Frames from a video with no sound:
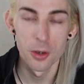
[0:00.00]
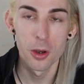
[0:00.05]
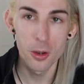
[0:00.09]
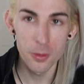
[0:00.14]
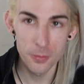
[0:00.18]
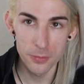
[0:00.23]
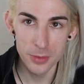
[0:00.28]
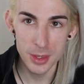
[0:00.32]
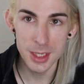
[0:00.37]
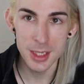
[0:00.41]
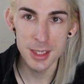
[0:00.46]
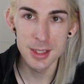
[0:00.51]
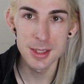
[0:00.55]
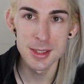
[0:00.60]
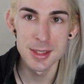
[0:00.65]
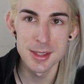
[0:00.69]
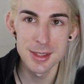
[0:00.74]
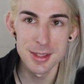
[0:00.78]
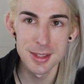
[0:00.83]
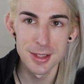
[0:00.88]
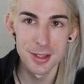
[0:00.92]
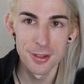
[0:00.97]
of
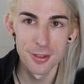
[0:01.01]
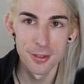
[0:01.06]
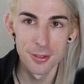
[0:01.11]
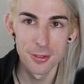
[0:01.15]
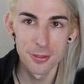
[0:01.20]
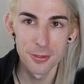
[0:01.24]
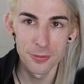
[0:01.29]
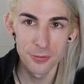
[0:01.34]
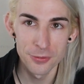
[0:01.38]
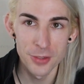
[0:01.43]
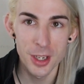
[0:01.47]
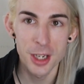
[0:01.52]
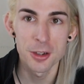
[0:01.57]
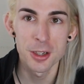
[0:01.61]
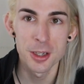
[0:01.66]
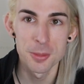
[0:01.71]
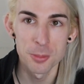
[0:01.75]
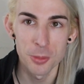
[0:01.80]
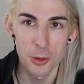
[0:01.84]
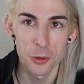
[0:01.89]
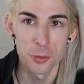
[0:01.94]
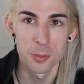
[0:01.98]
this
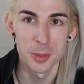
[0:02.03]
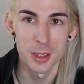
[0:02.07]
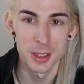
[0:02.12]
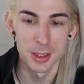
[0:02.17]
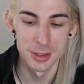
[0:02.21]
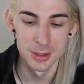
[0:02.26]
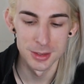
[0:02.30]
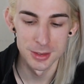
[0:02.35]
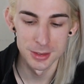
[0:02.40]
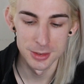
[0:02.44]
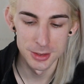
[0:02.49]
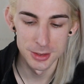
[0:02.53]
very moment.